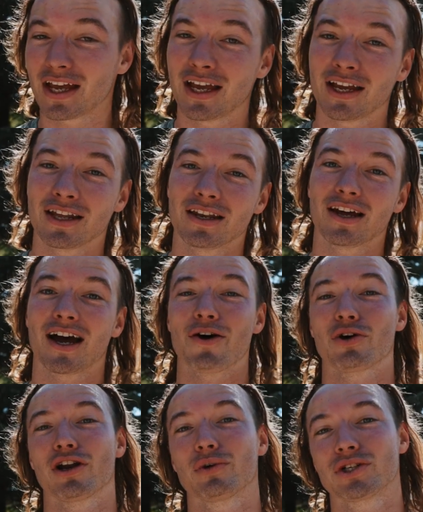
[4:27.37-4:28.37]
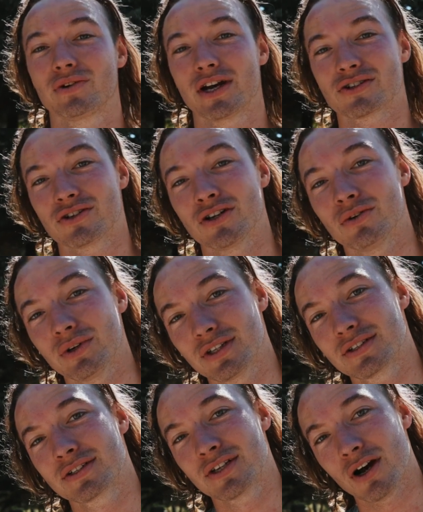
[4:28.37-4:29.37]
And uh, I wanna know what you guys are doing.
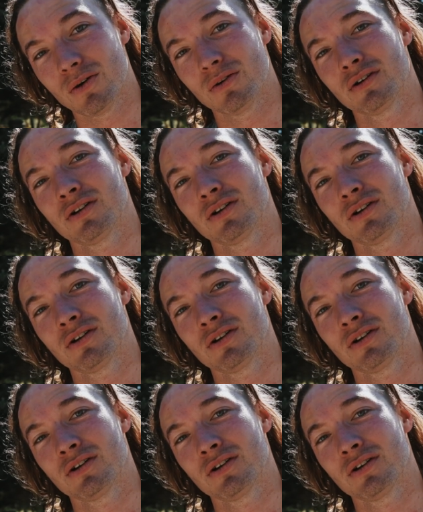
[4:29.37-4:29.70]
So,